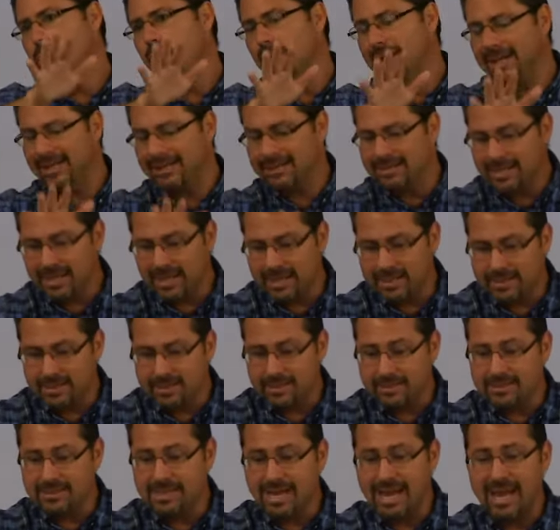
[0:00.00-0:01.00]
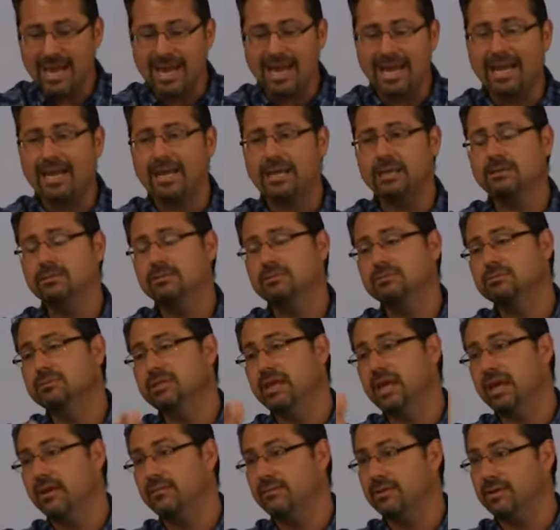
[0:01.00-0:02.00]
But at the end of the day,
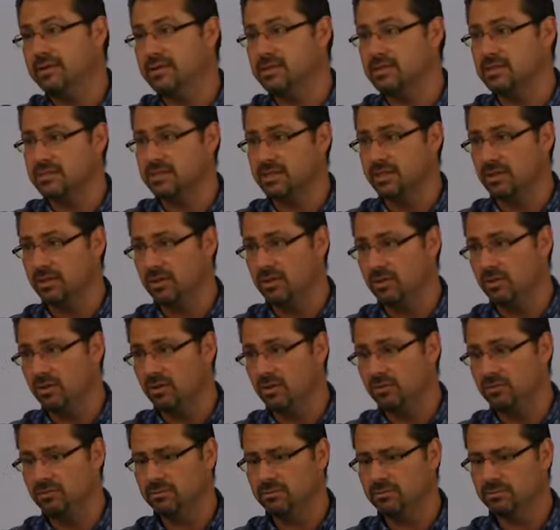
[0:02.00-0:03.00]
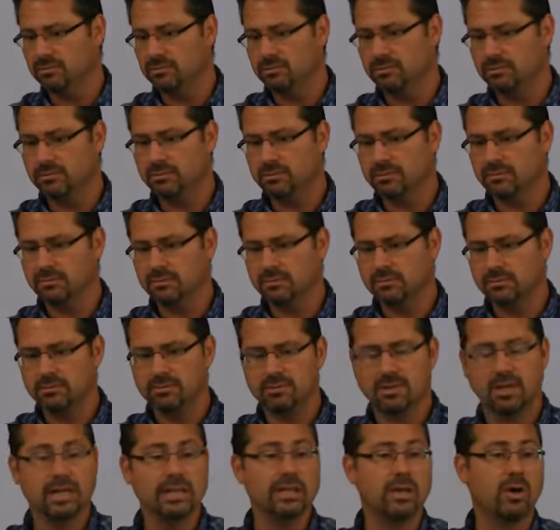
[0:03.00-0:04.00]
David is still
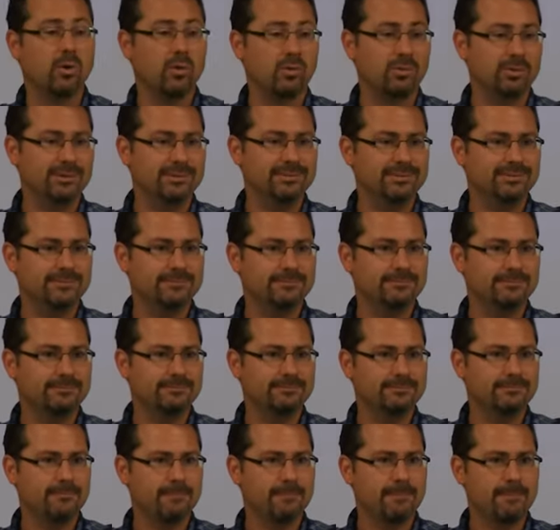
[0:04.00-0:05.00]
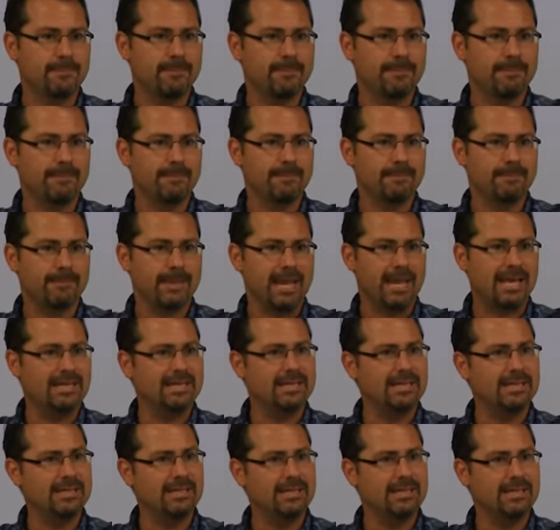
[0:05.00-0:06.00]
alone.
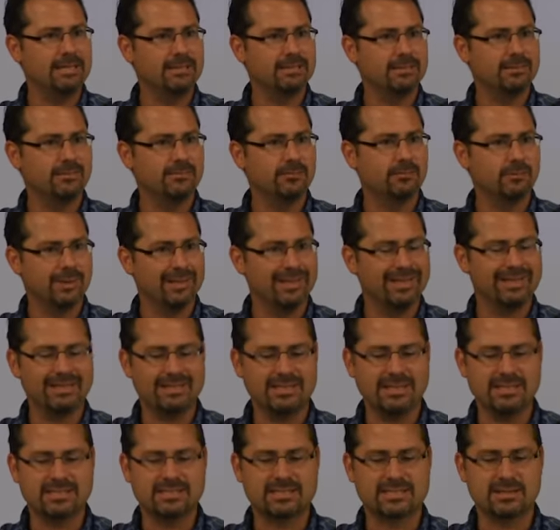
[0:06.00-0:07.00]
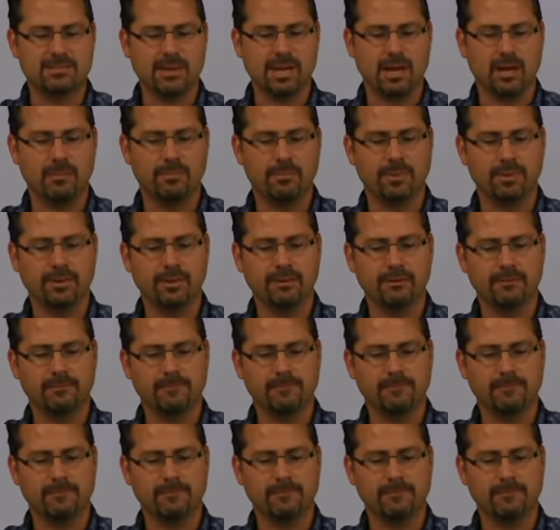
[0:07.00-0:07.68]
And he really needs some help